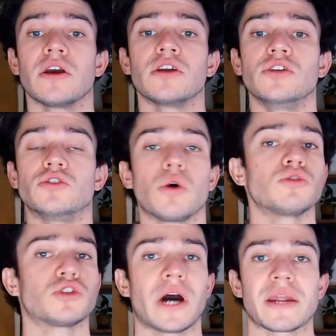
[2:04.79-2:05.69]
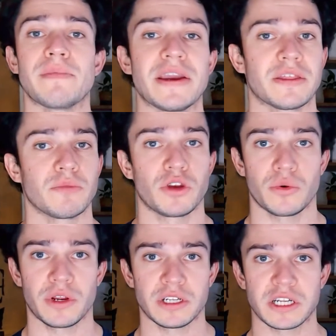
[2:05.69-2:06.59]
You don't try to make them
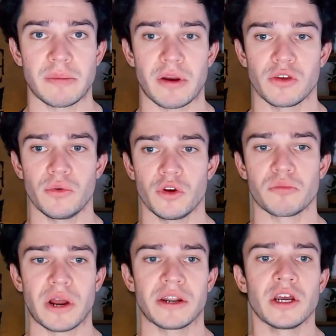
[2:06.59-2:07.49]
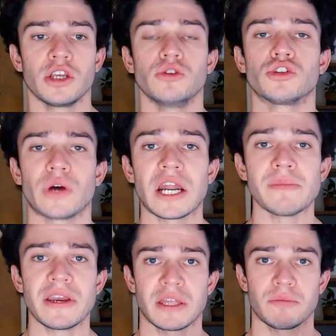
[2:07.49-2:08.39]
curious about you or your brand. You try to
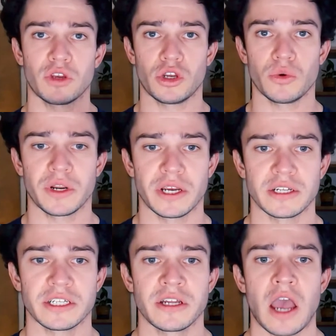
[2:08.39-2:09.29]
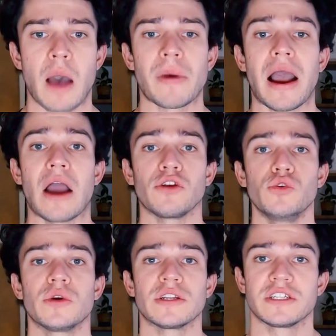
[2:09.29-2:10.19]
make them curious about how you
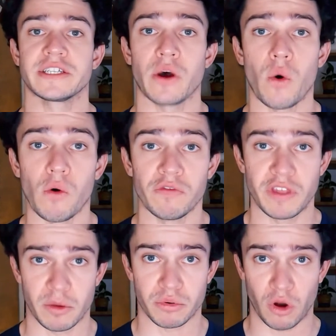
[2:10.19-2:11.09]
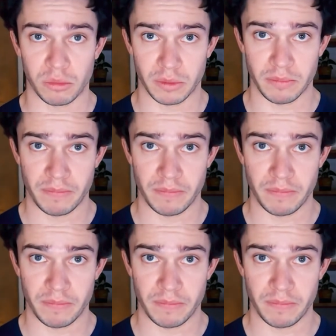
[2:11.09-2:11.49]
can solve their problem.